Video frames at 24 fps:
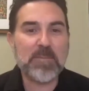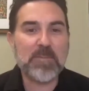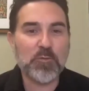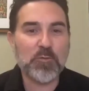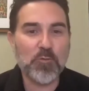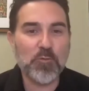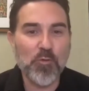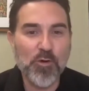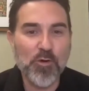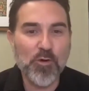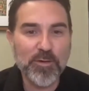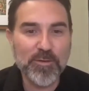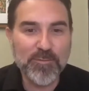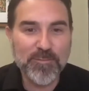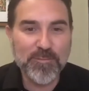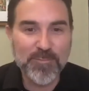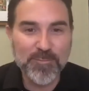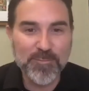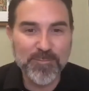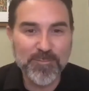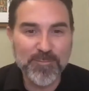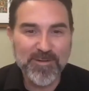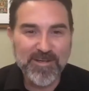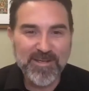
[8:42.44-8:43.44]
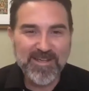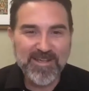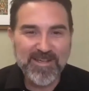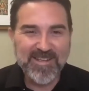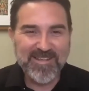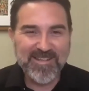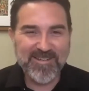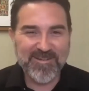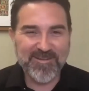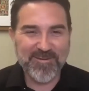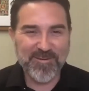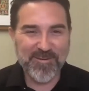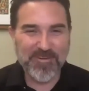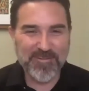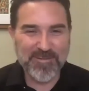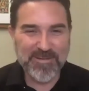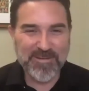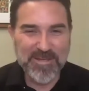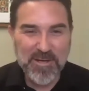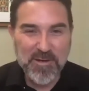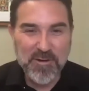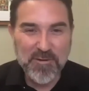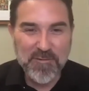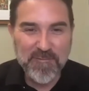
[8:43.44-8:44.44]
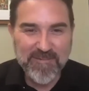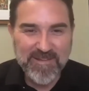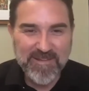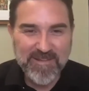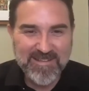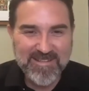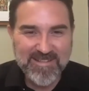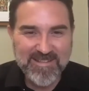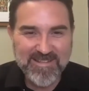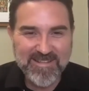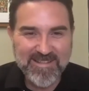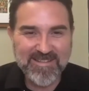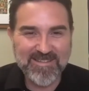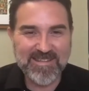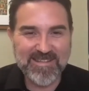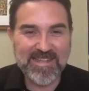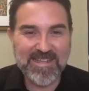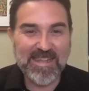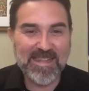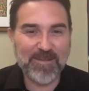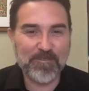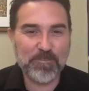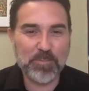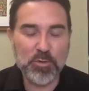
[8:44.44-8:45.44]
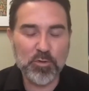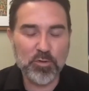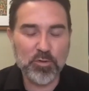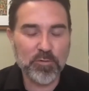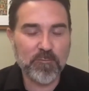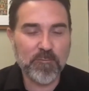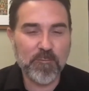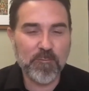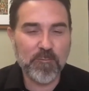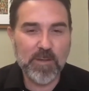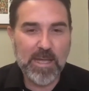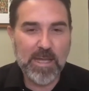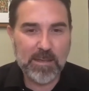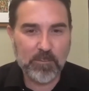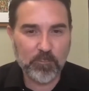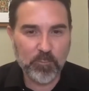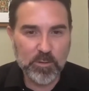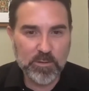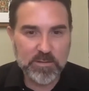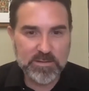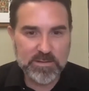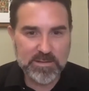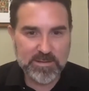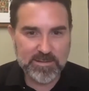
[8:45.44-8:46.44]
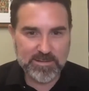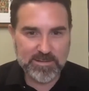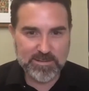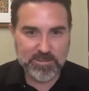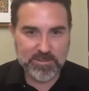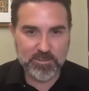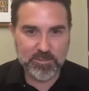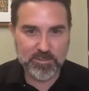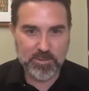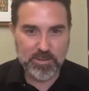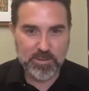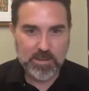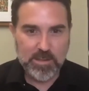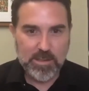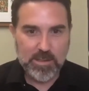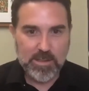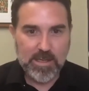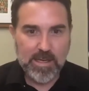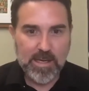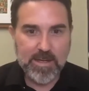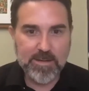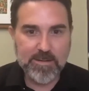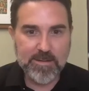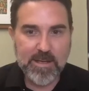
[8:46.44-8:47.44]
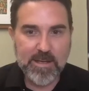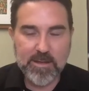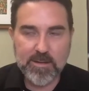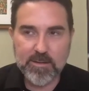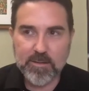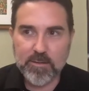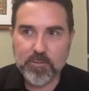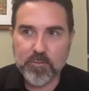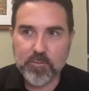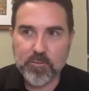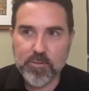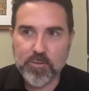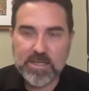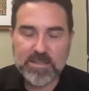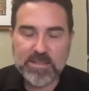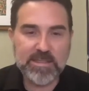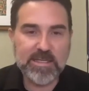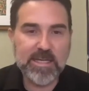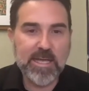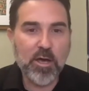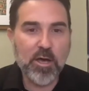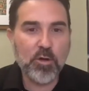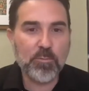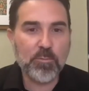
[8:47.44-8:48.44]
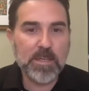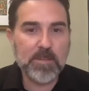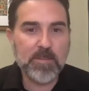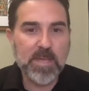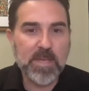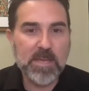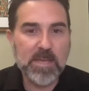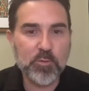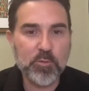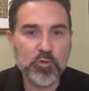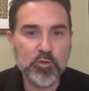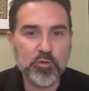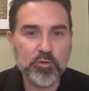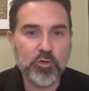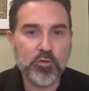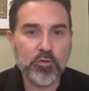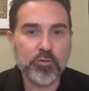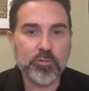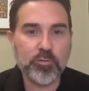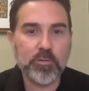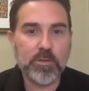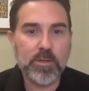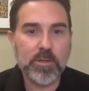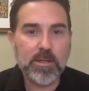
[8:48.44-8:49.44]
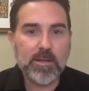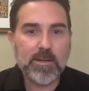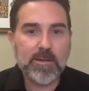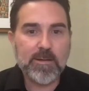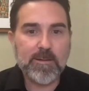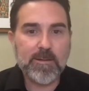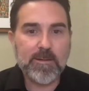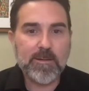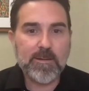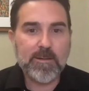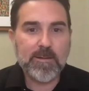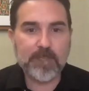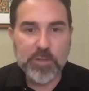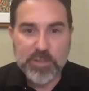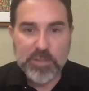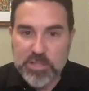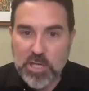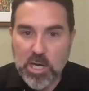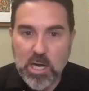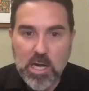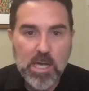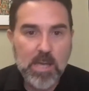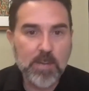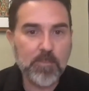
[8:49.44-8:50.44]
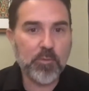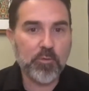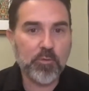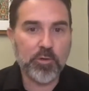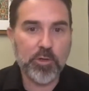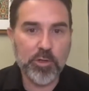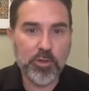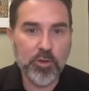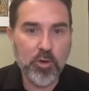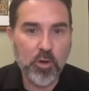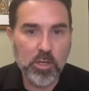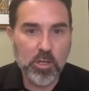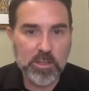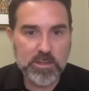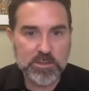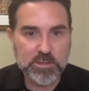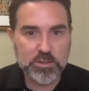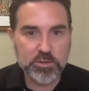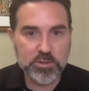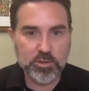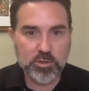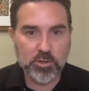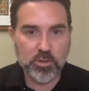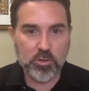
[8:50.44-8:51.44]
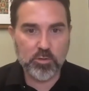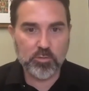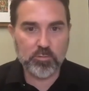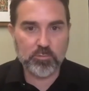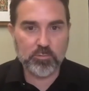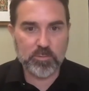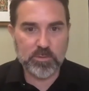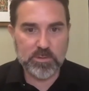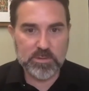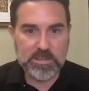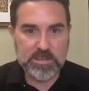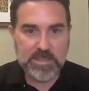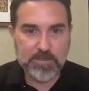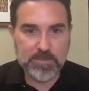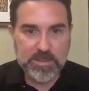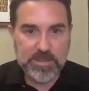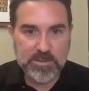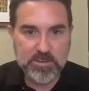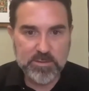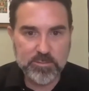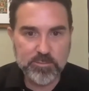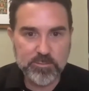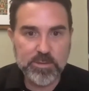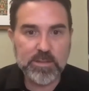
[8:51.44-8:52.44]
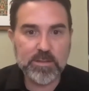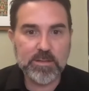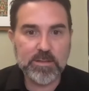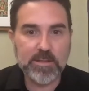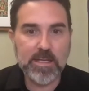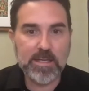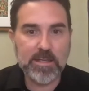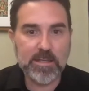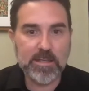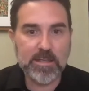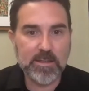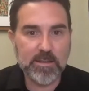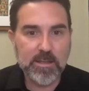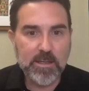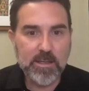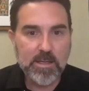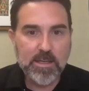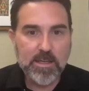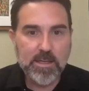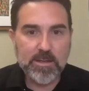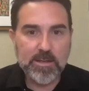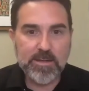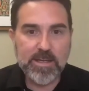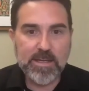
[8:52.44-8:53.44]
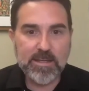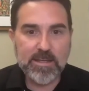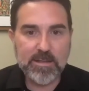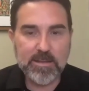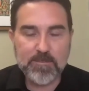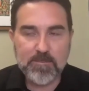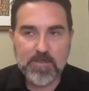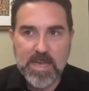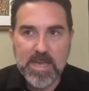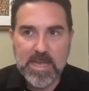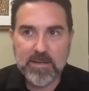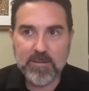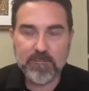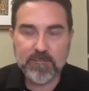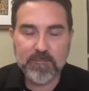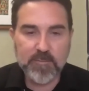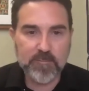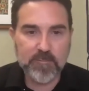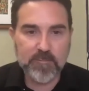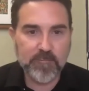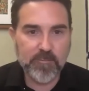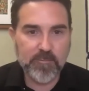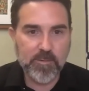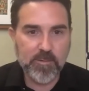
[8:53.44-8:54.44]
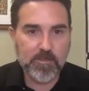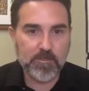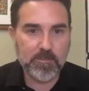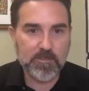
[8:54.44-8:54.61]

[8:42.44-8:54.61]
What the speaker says: want to, delve into this beautiful language and that you're actually helping people who don't have the time or the knowledge to go deep into it. They can benefit from,